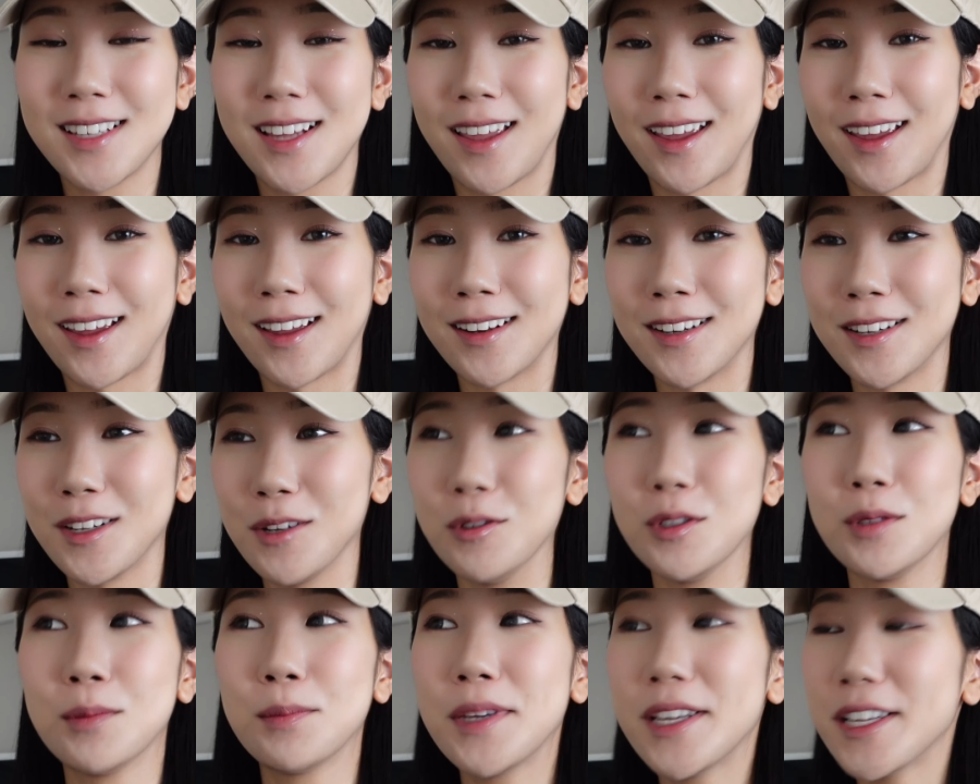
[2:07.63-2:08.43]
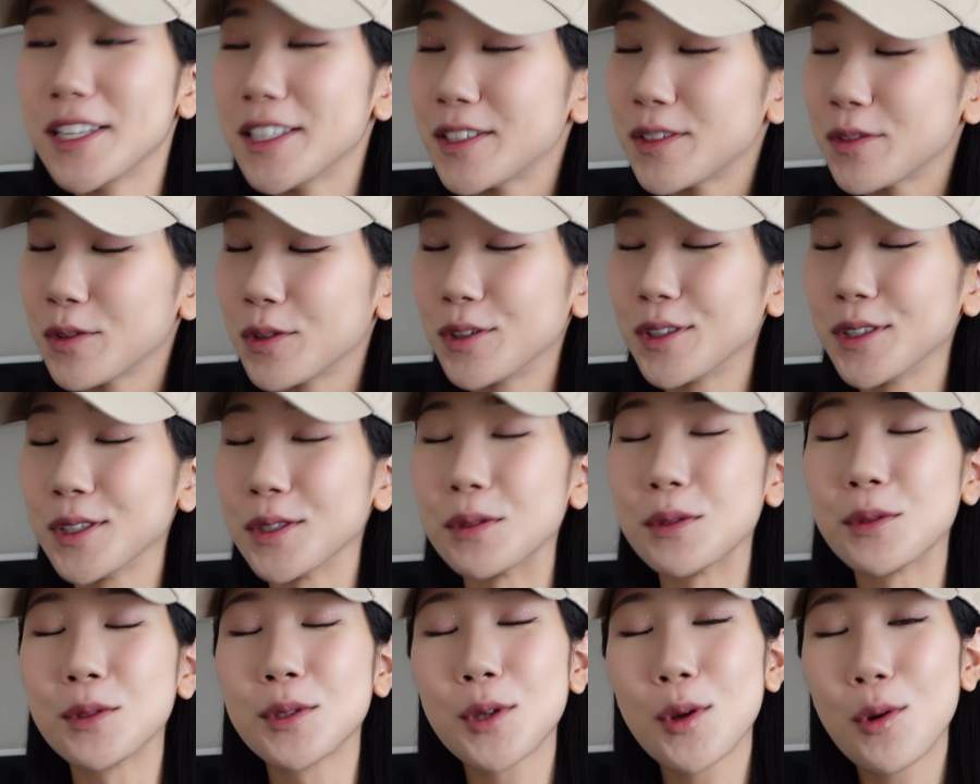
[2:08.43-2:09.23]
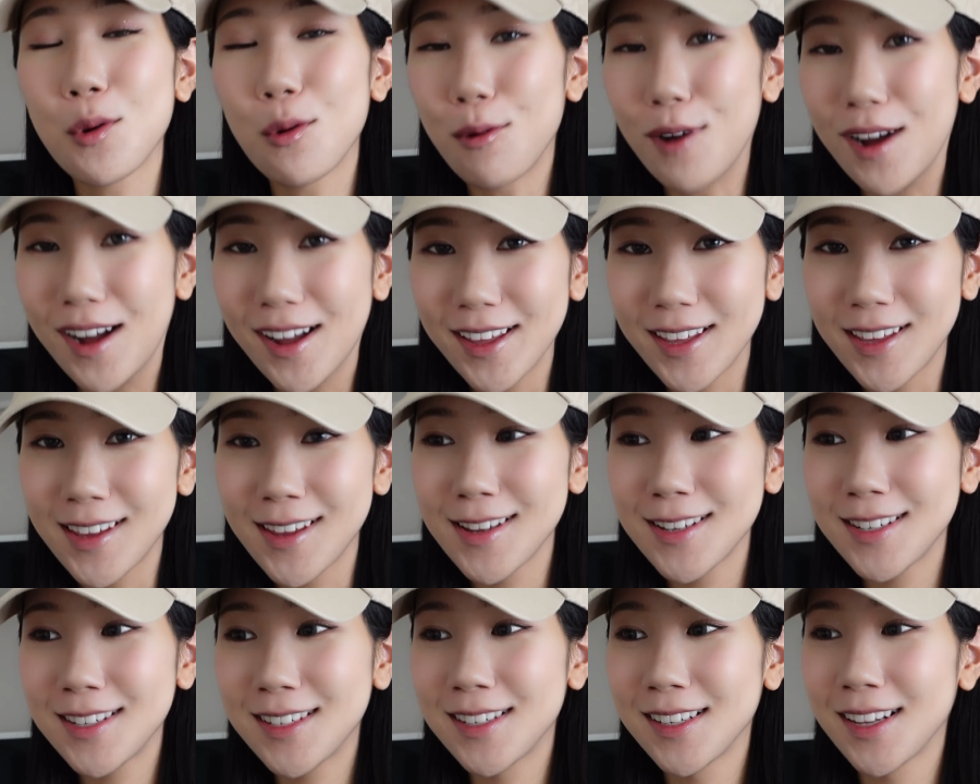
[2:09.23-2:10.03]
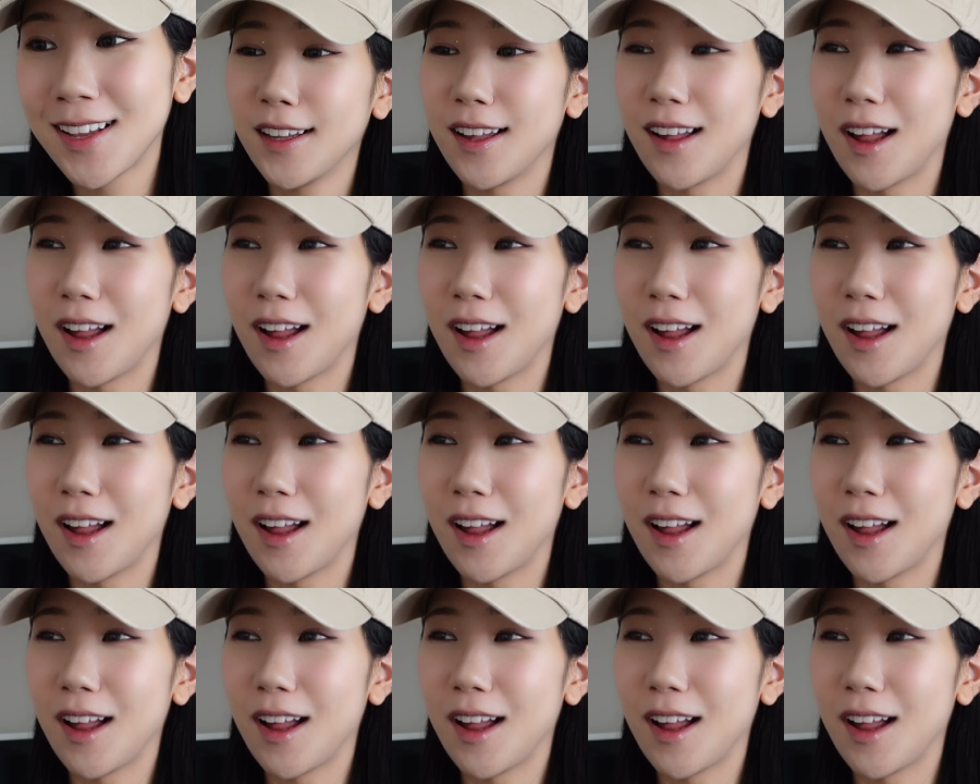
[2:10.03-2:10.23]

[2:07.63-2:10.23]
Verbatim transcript: and it was peaceful, it was quiet.